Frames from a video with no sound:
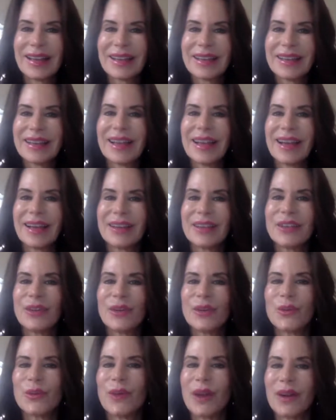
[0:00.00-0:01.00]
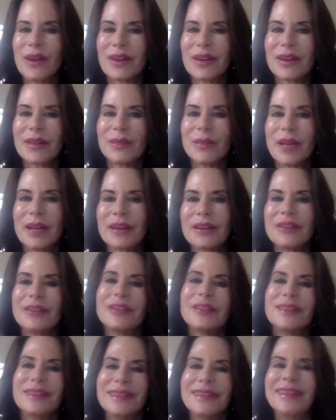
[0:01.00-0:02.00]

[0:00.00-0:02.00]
Yeah, you're welcome, Michael.